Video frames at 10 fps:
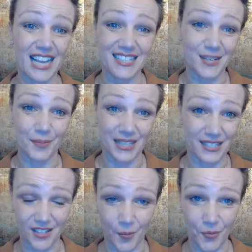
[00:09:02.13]
actually being
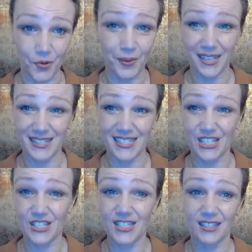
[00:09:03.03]
stubborn, but it's
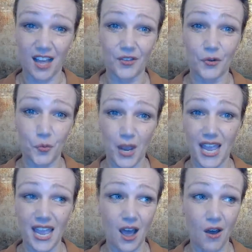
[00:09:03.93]
just another
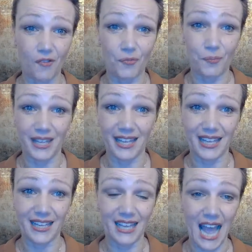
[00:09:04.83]
way of
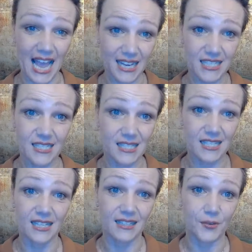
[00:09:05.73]
being anxious,
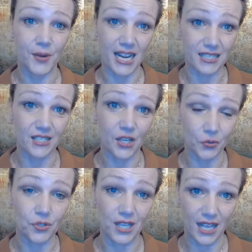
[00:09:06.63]
and the reaction
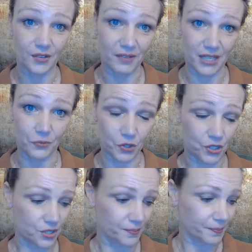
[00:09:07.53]
goes kind of
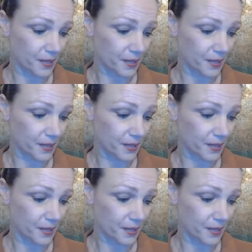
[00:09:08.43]
inwards.